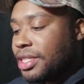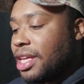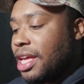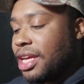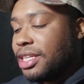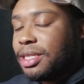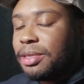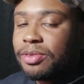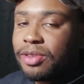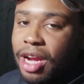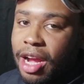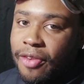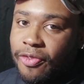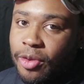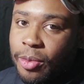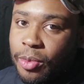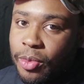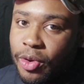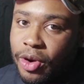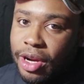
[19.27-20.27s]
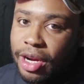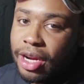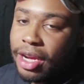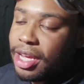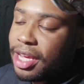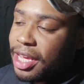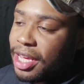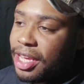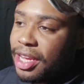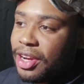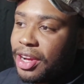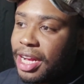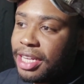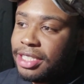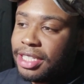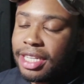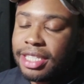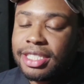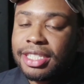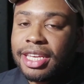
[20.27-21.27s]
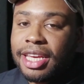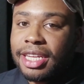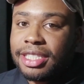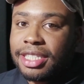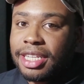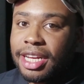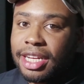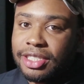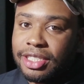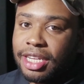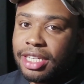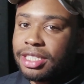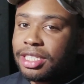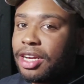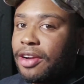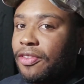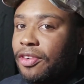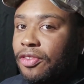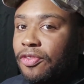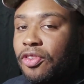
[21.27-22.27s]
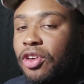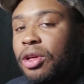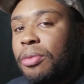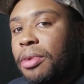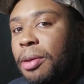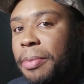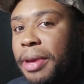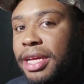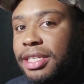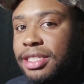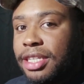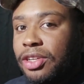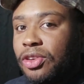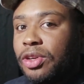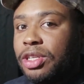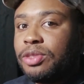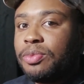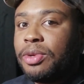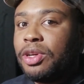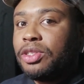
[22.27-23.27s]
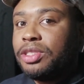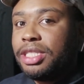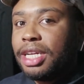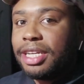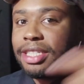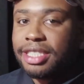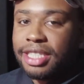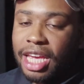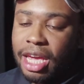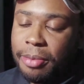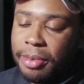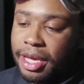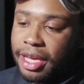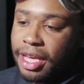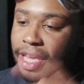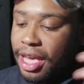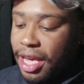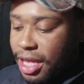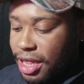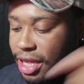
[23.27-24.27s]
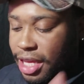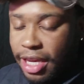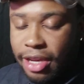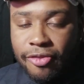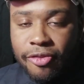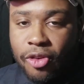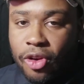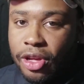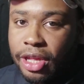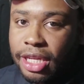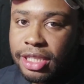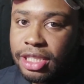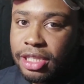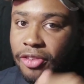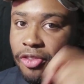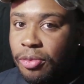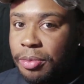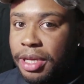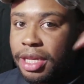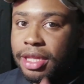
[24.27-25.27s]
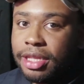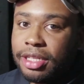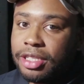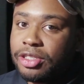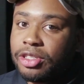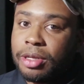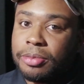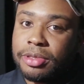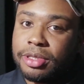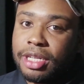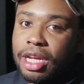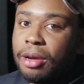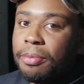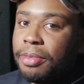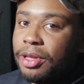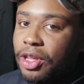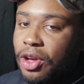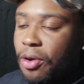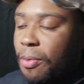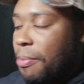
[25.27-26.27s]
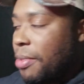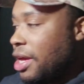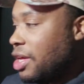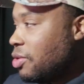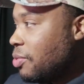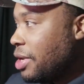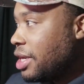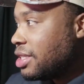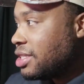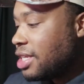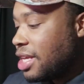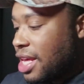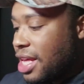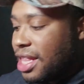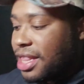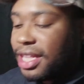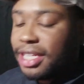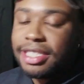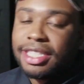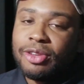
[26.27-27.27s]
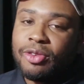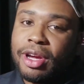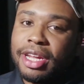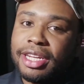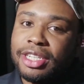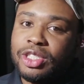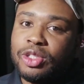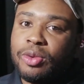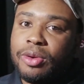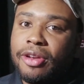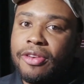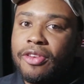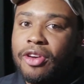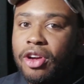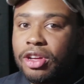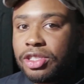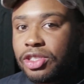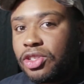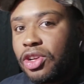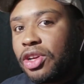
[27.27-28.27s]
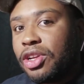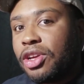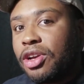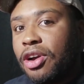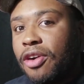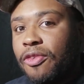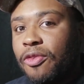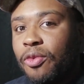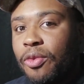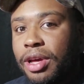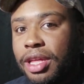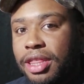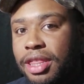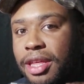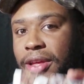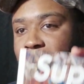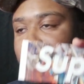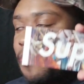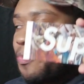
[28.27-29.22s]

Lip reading: and subscribe for more here at Jack's Kicks. I got you guys covered. Follow my main channel as well, Jack's Gaming. Link for all that stuff will be in the description down below. But anyways, let's get right into it, starting off with